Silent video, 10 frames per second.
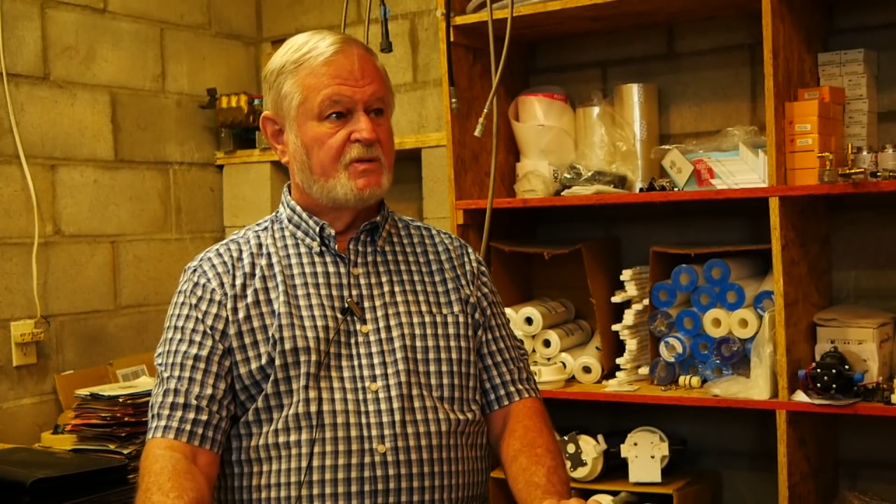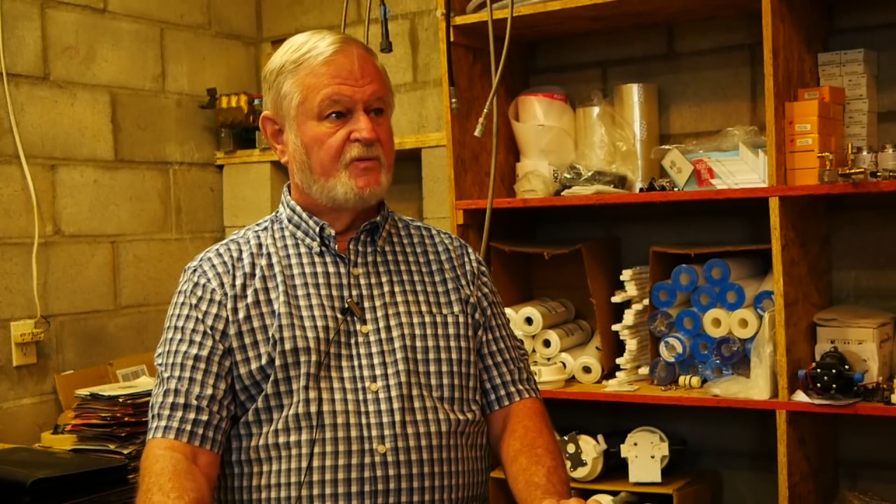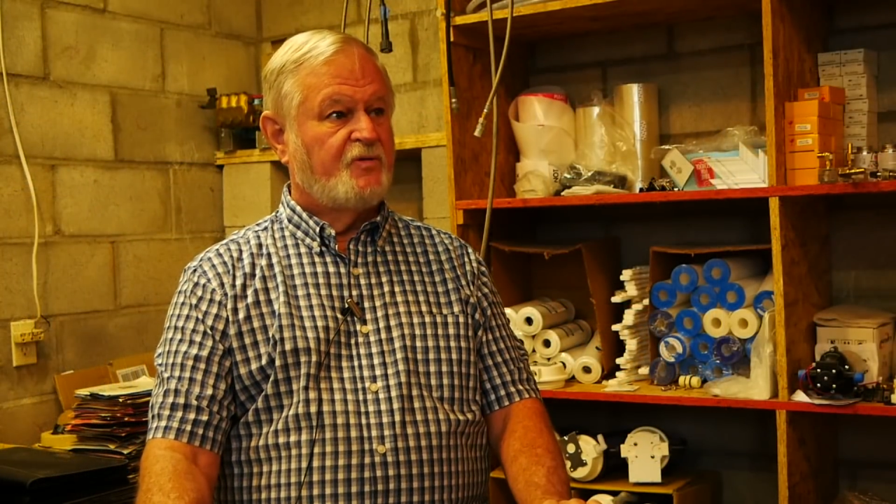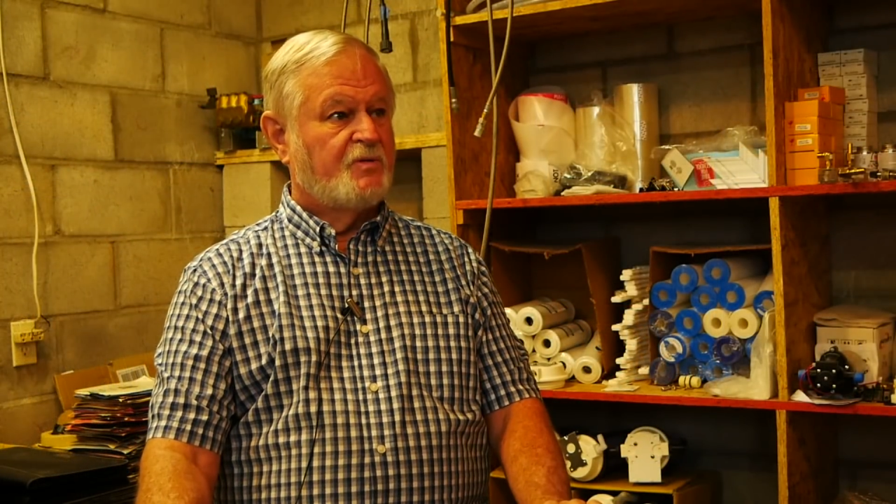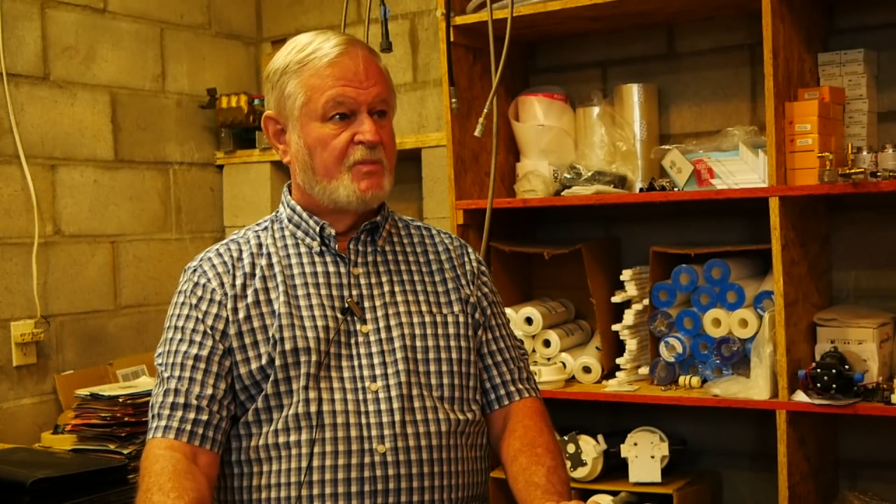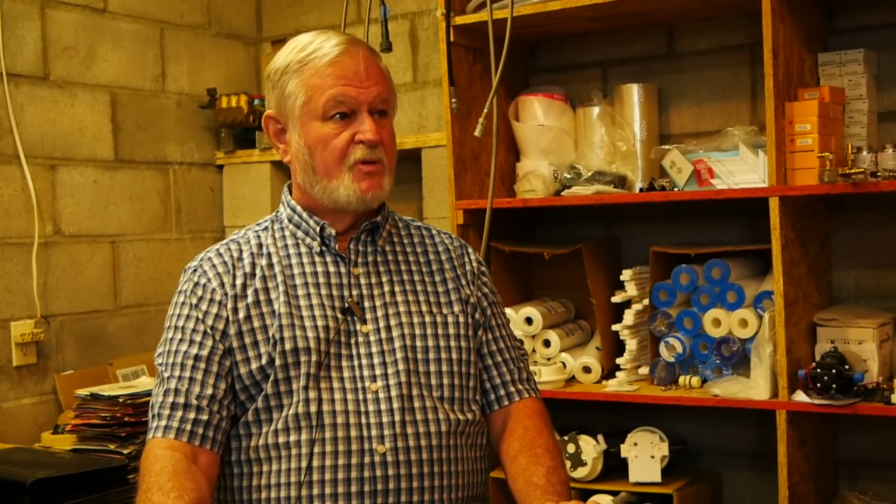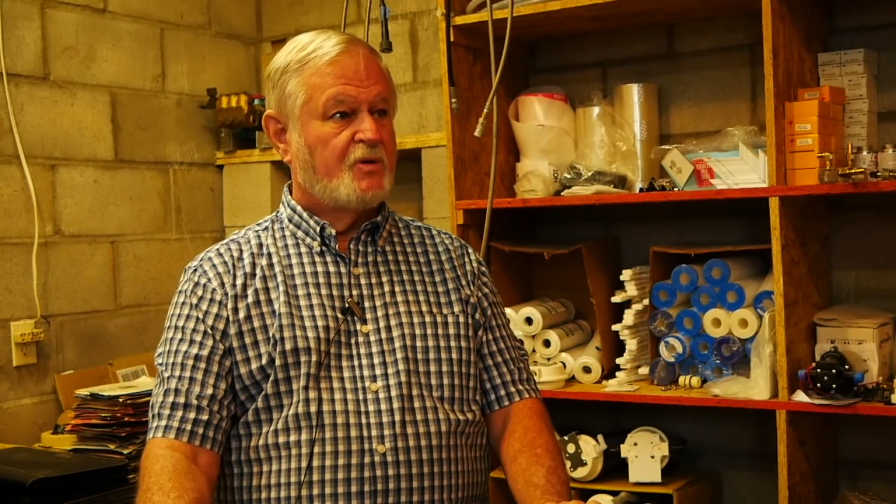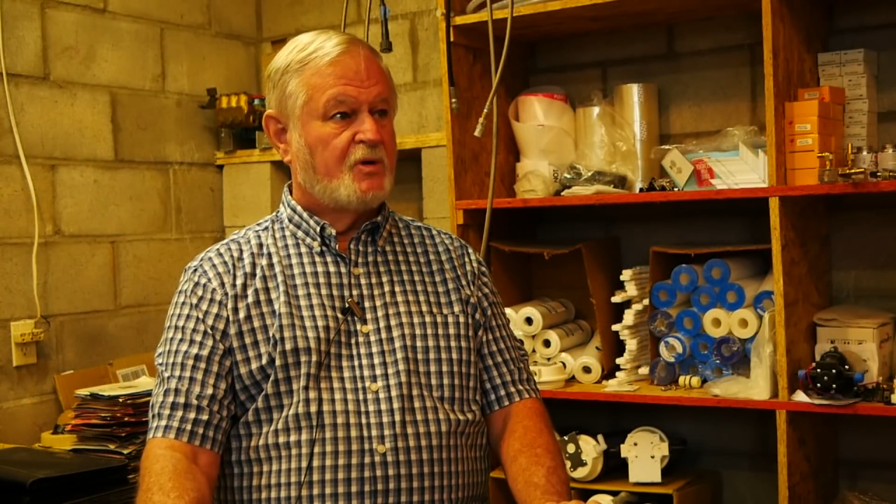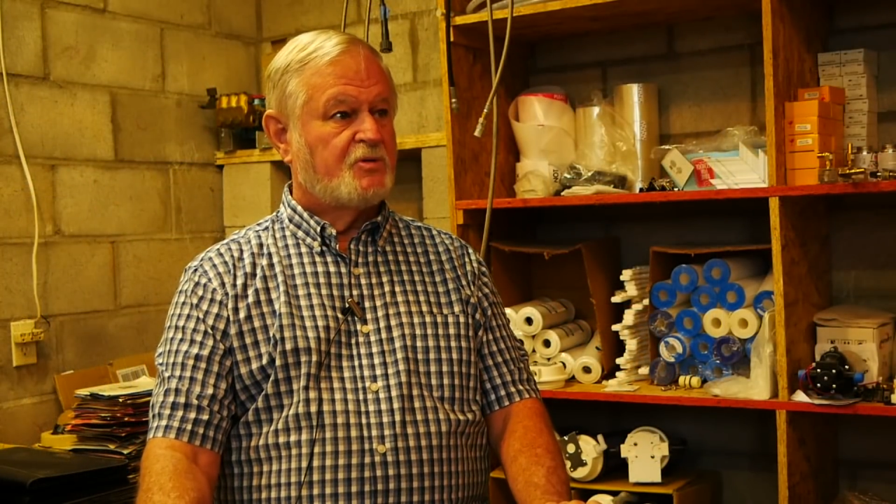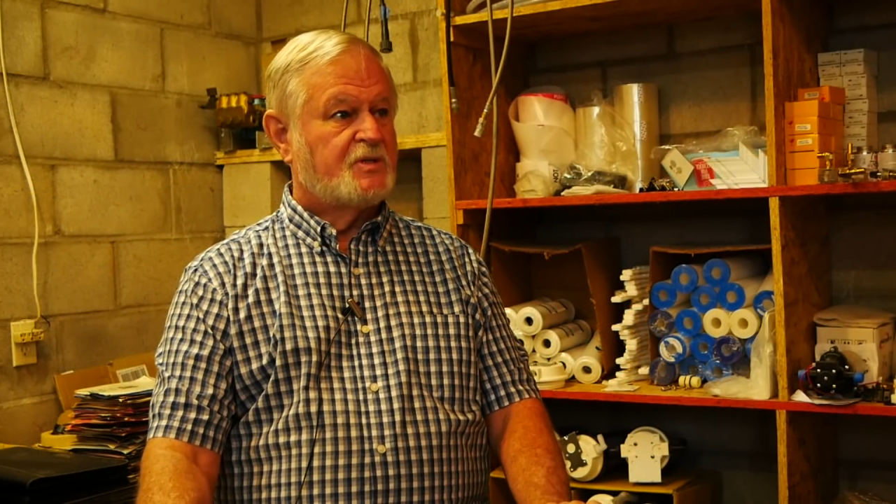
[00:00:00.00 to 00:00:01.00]
if your motor
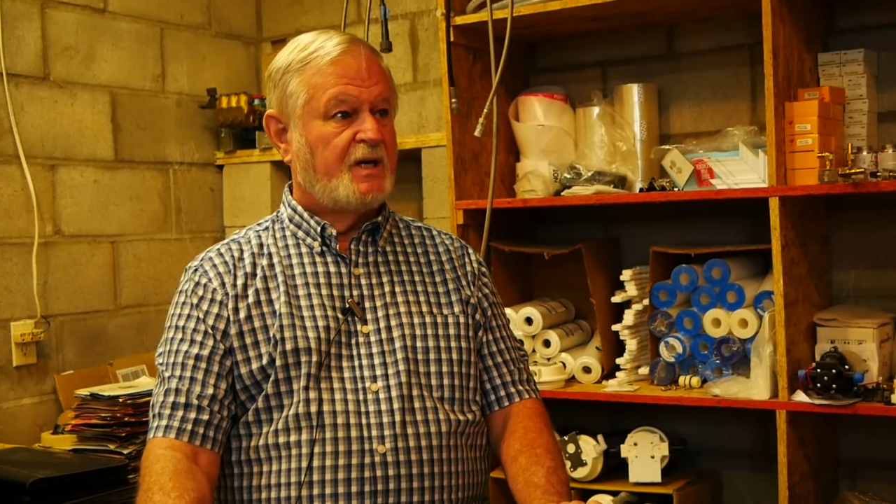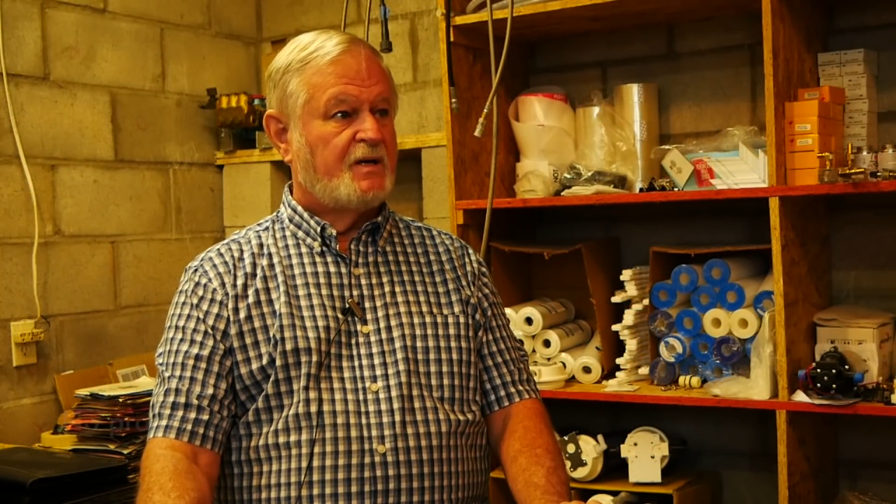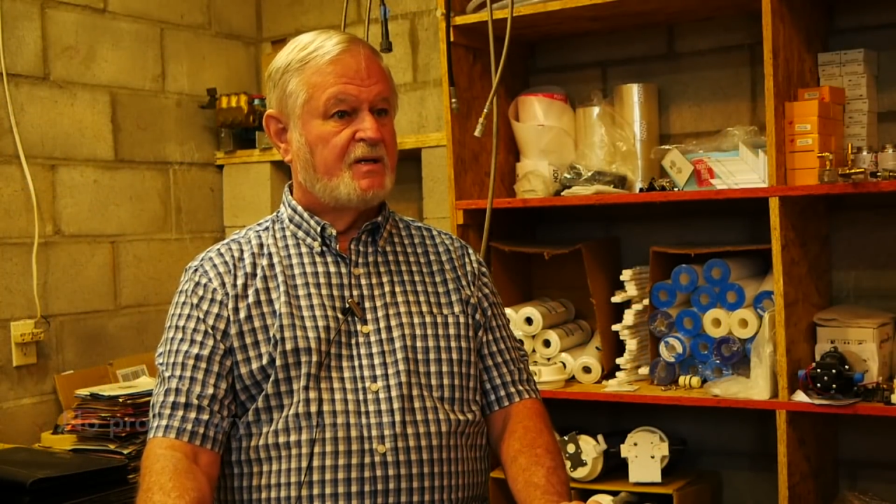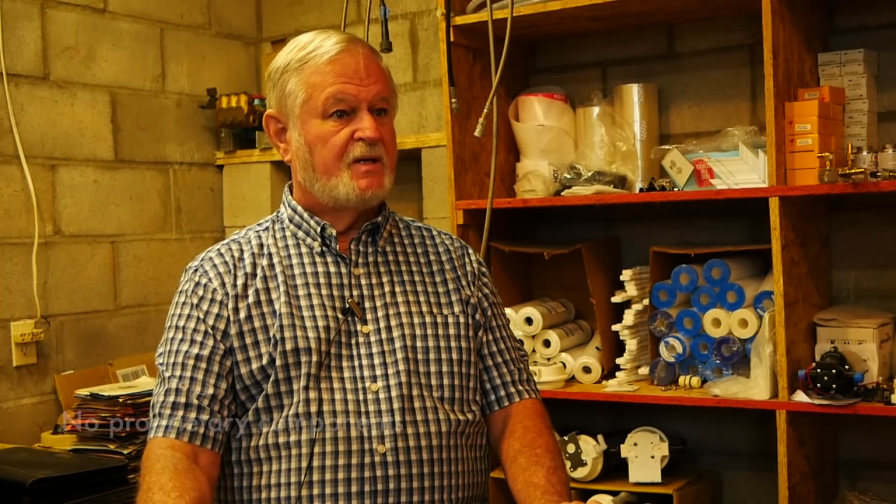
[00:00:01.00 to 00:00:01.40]
goes out,